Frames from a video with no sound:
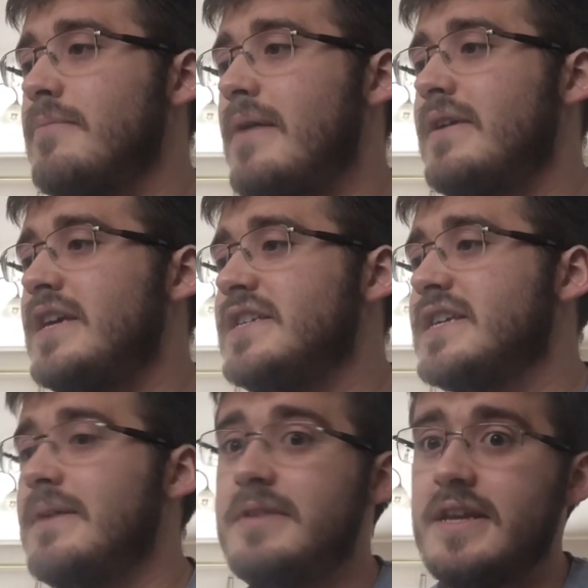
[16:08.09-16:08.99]
Maybe he's
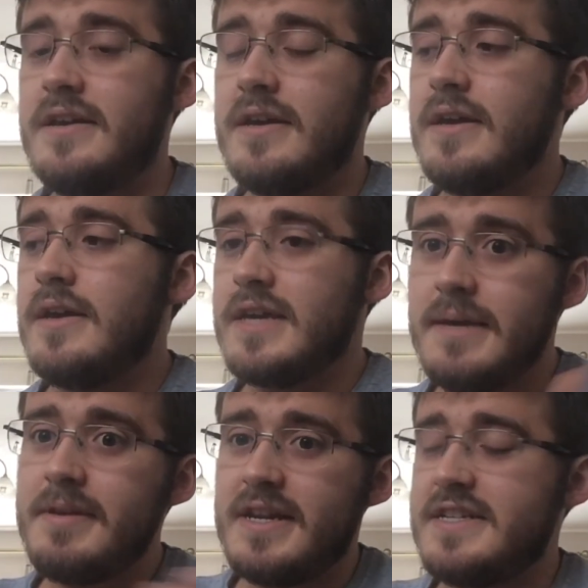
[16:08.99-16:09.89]
keeping it
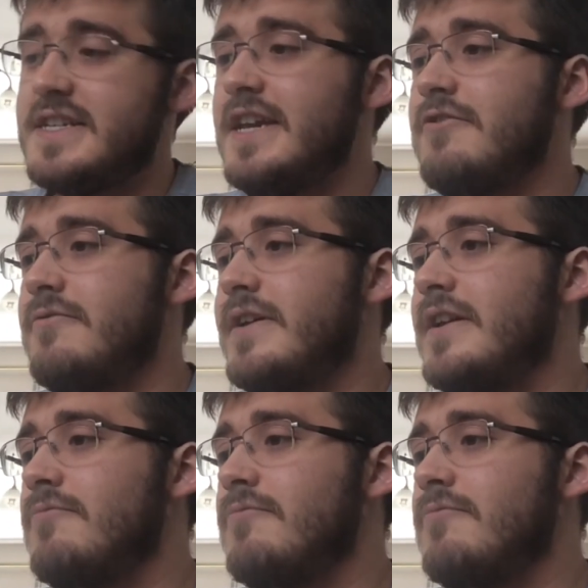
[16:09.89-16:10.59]
a secret, really.